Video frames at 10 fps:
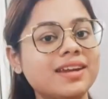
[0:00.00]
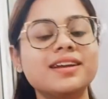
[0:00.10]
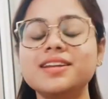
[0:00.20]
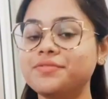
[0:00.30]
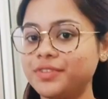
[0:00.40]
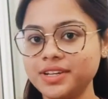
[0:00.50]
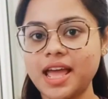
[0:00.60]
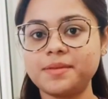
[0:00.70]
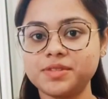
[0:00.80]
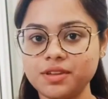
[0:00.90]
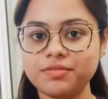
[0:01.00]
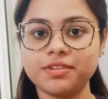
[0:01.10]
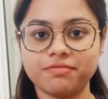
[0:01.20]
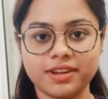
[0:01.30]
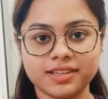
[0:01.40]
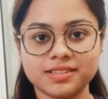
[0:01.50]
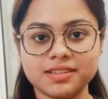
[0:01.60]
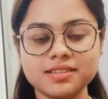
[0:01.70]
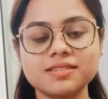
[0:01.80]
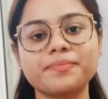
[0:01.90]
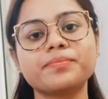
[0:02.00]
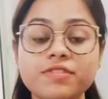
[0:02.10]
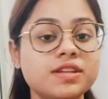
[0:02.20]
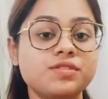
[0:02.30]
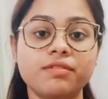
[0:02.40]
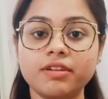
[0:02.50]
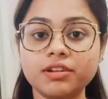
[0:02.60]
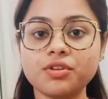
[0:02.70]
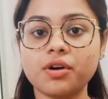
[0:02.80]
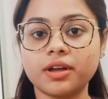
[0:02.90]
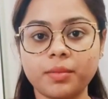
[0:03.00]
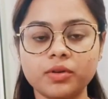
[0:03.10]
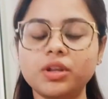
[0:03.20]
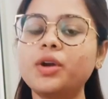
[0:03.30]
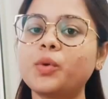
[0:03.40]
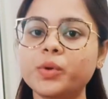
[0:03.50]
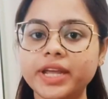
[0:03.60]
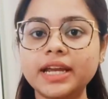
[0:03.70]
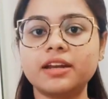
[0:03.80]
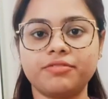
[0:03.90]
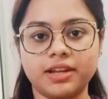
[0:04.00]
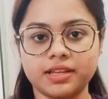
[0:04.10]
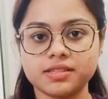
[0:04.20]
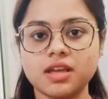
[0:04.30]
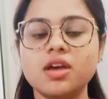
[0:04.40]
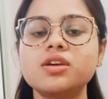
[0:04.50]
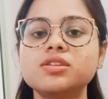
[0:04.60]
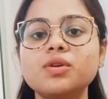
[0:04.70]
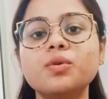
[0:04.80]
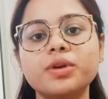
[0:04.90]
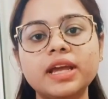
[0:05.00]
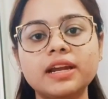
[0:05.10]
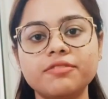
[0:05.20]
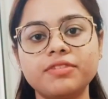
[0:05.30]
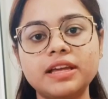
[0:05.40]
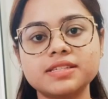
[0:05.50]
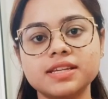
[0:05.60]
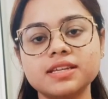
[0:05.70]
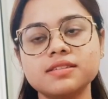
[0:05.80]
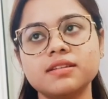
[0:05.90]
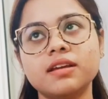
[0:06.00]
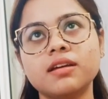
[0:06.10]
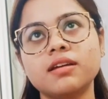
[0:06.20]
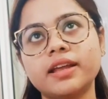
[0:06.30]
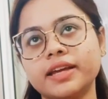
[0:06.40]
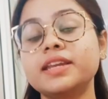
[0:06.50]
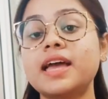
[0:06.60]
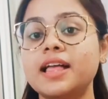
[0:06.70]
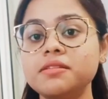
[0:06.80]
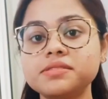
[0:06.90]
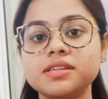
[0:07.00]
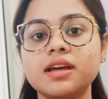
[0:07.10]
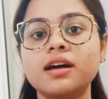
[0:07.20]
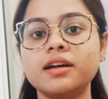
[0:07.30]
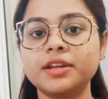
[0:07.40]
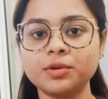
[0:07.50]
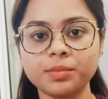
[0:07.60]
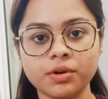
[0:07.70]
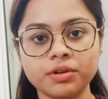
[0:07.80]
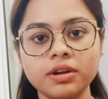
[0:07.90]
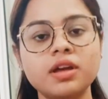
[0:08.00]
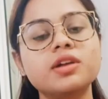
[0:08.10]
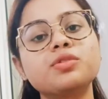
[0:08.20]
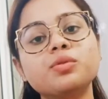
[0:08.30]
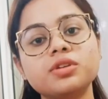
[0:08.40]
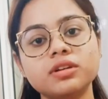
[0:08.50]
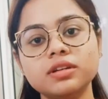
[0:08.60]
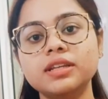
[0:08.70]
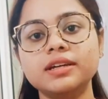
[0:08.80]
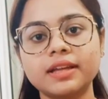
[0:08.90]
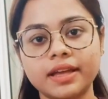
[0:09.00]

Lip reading: there are different types of reflexes. First, we will talk about the rooting reflex. So rooting reflex is like it helps a newborn to turn their